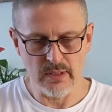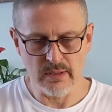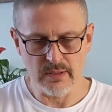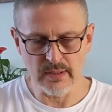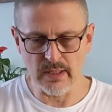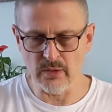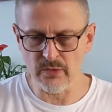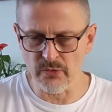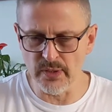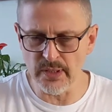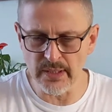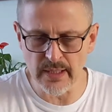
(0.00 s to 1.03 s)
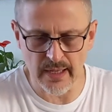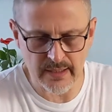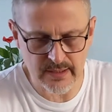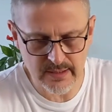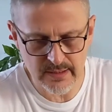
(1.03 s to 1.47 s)
They look really
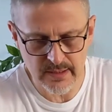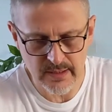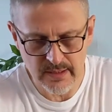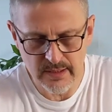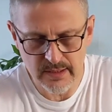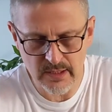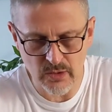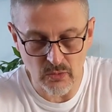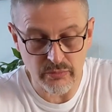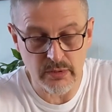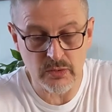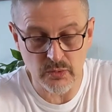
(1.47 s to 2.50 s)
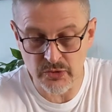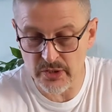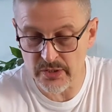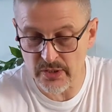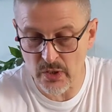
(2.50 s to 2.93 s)
nice. So this was
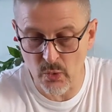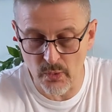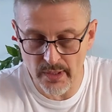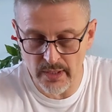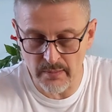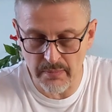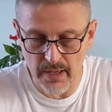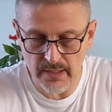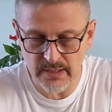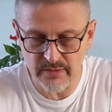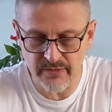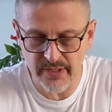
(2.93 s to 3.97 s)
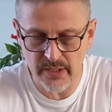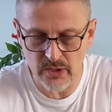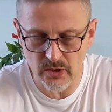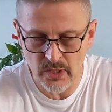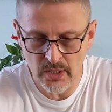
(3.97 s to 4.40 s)
just a quick unboxing
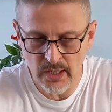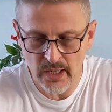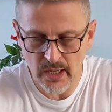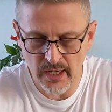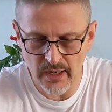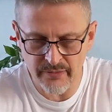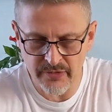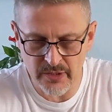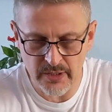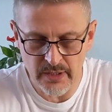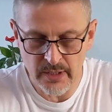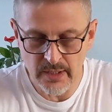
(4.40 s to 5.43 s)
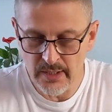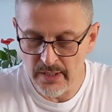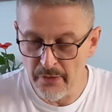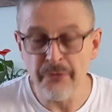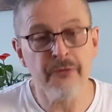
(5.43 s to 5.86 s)
video of the
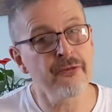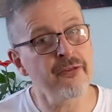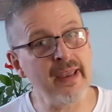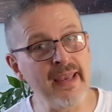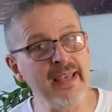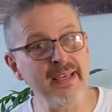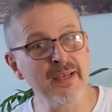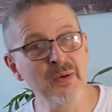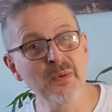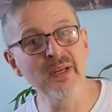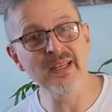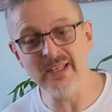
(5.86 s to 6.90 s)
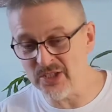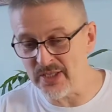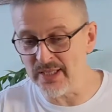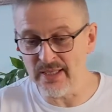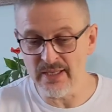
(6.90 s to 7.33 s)
fake Willie
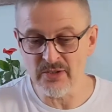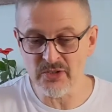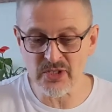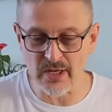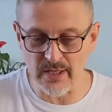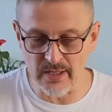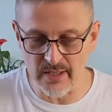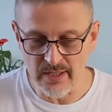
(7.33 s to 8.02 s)
G skull